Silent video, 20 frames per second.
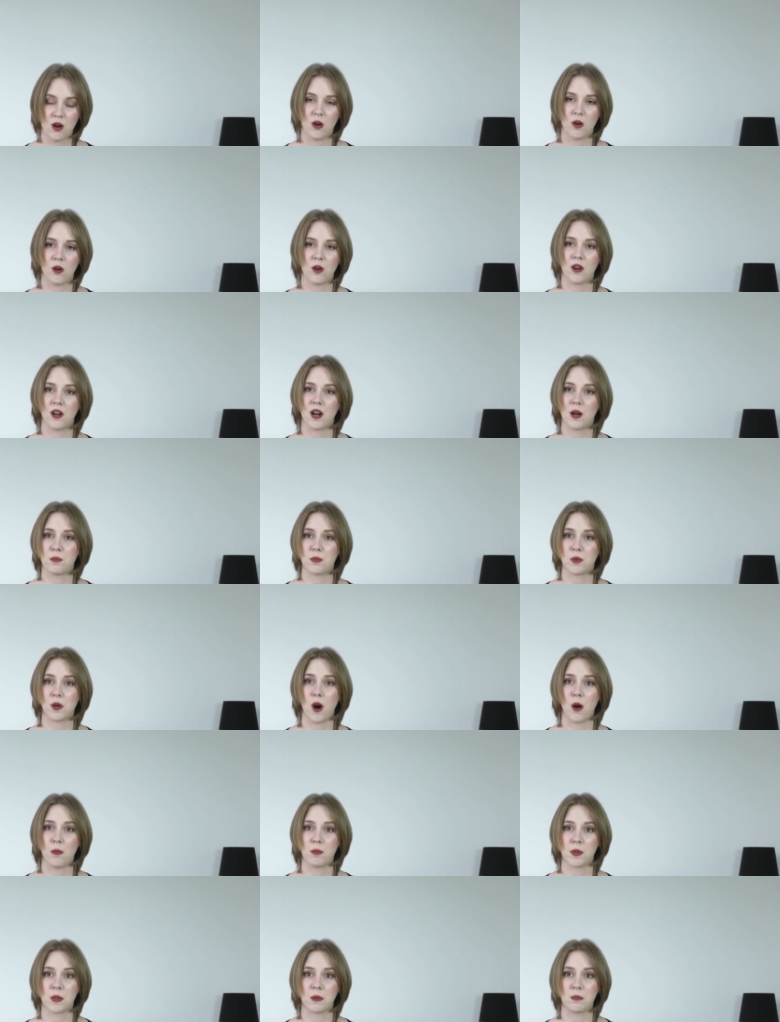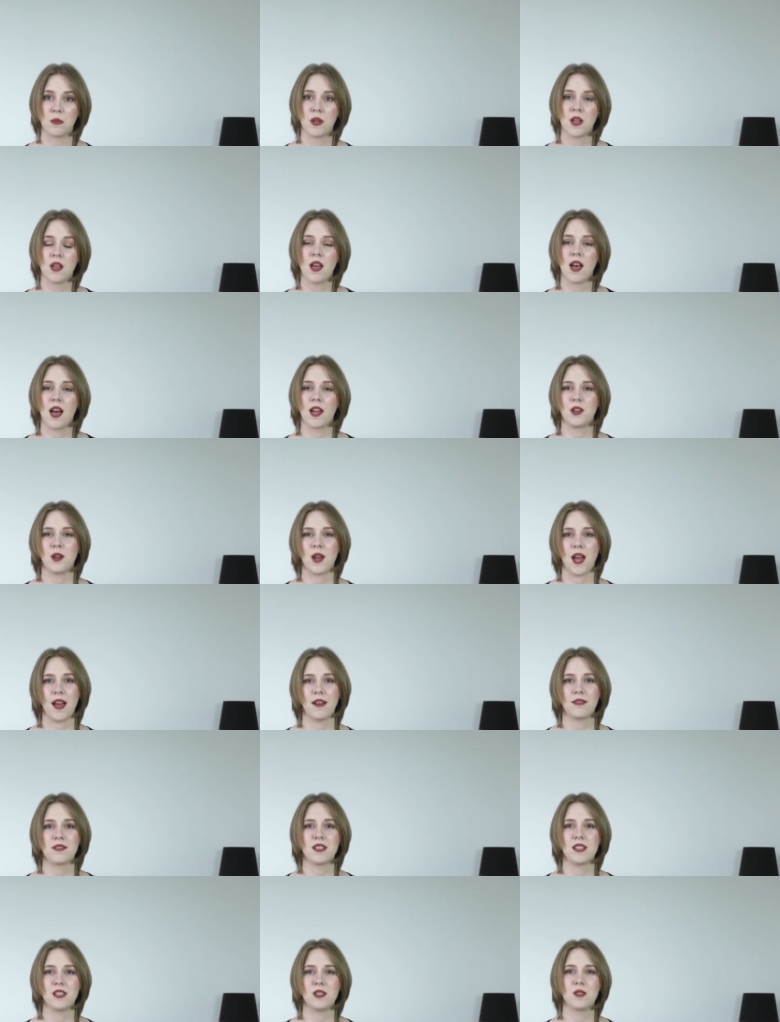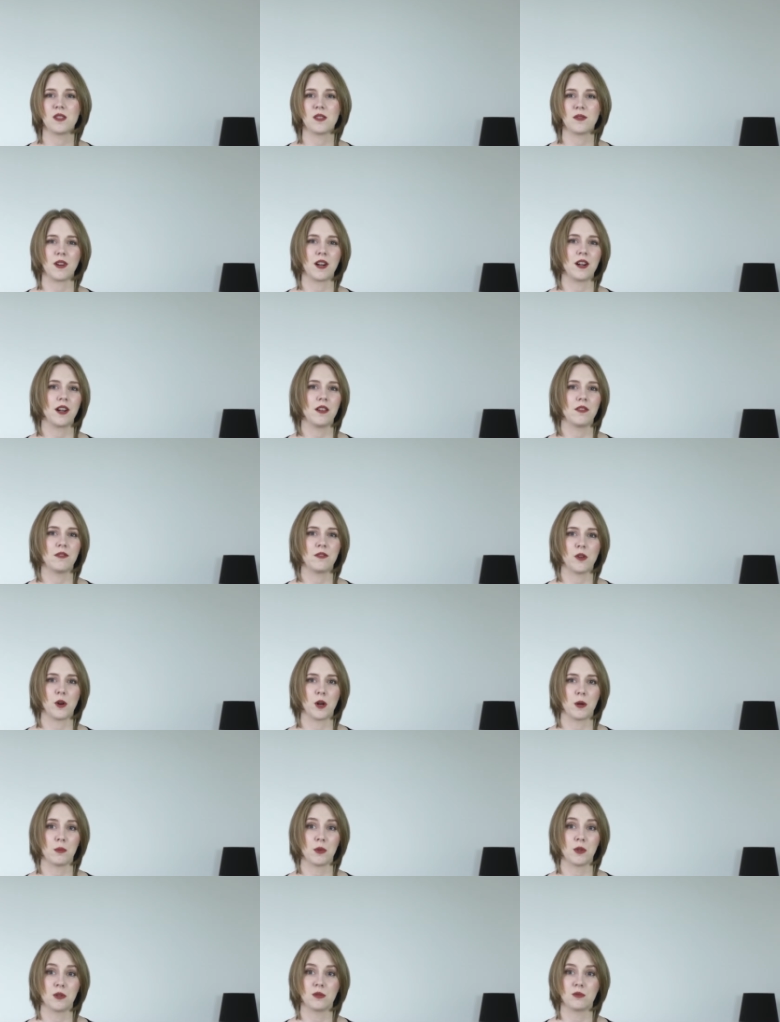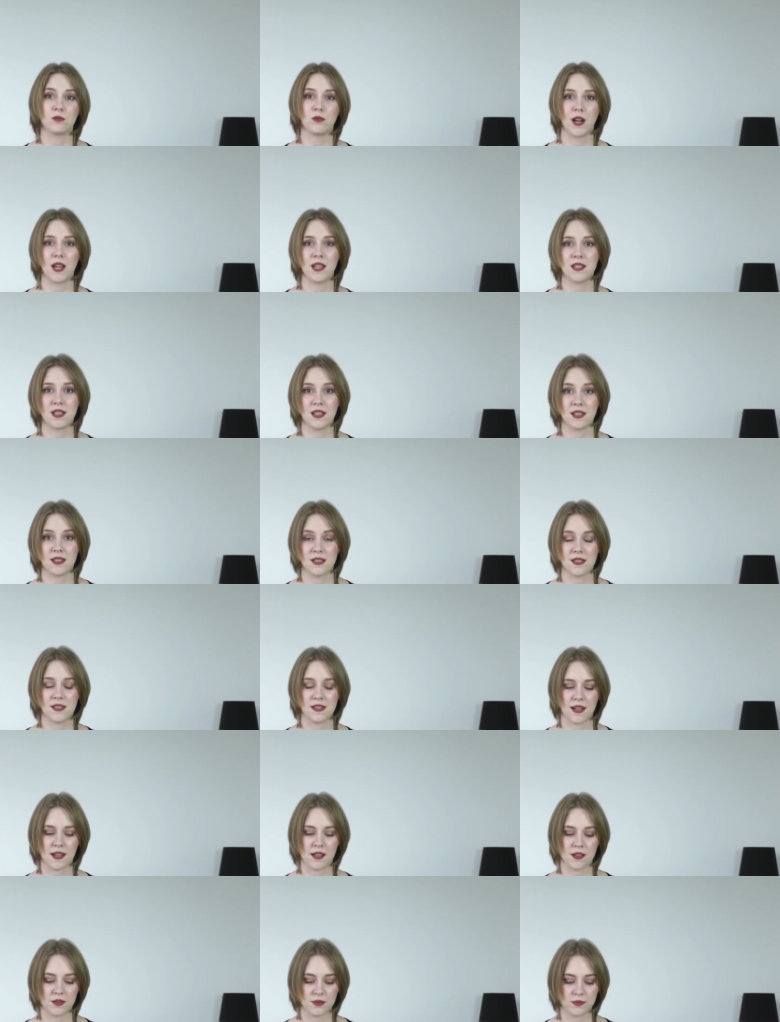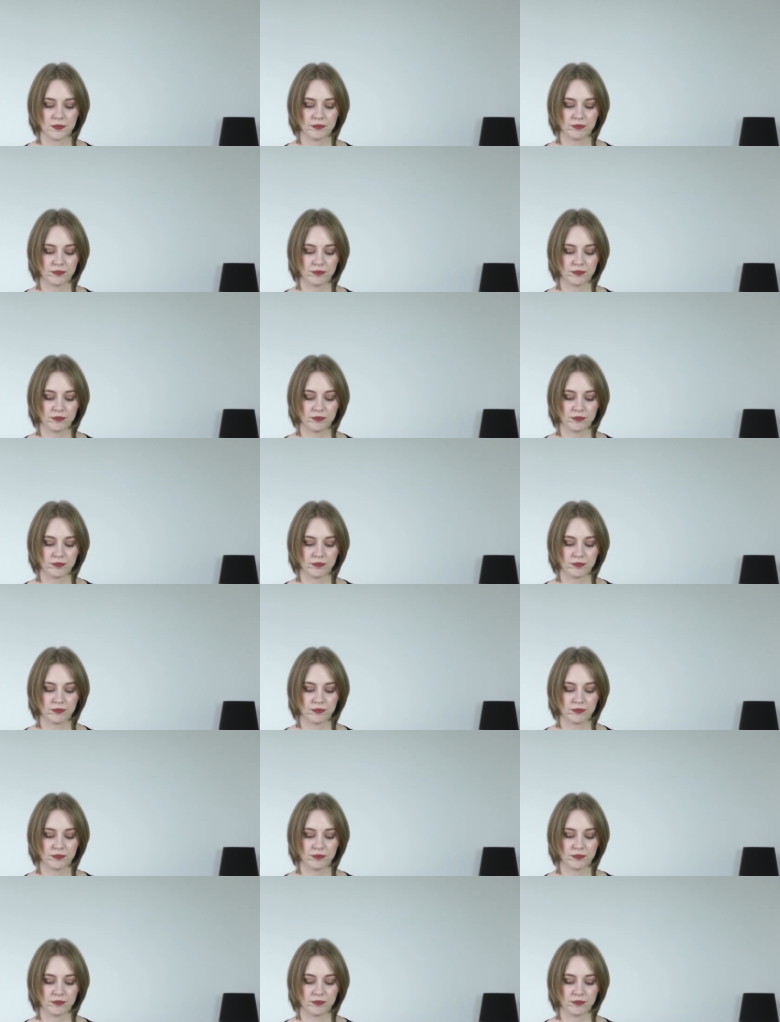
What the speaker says: or a problem, and you have to use a very formal writing style.